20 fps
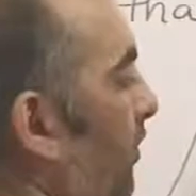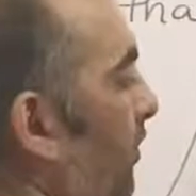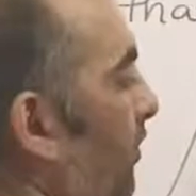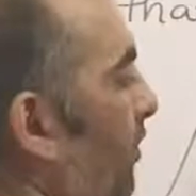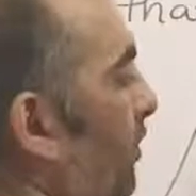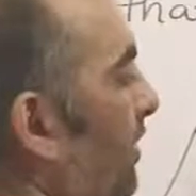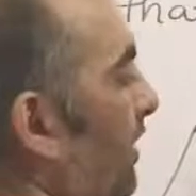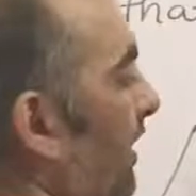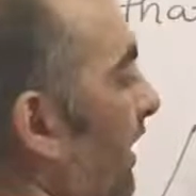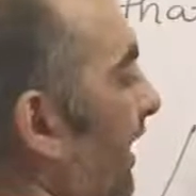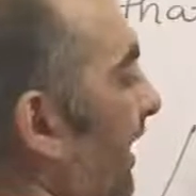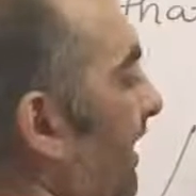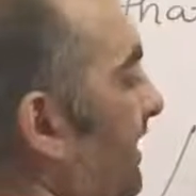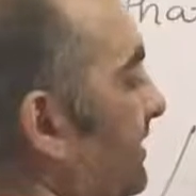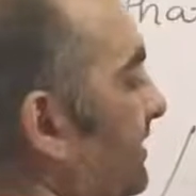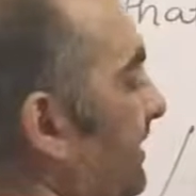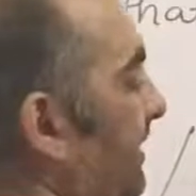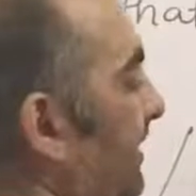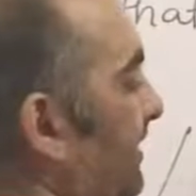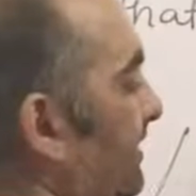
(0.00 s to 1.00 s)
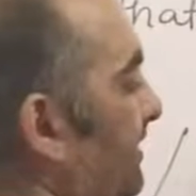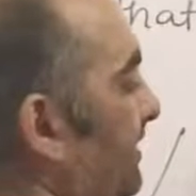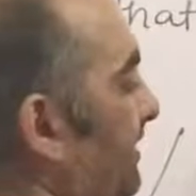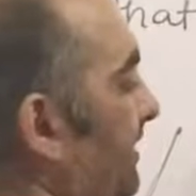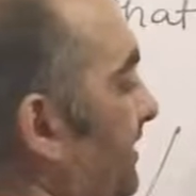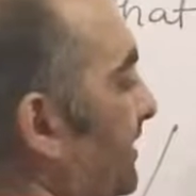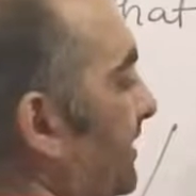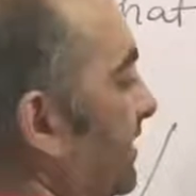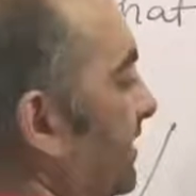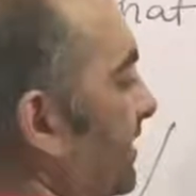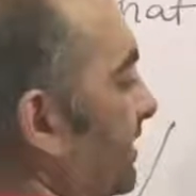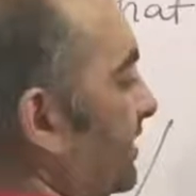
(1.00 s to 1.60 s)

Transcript: all x less than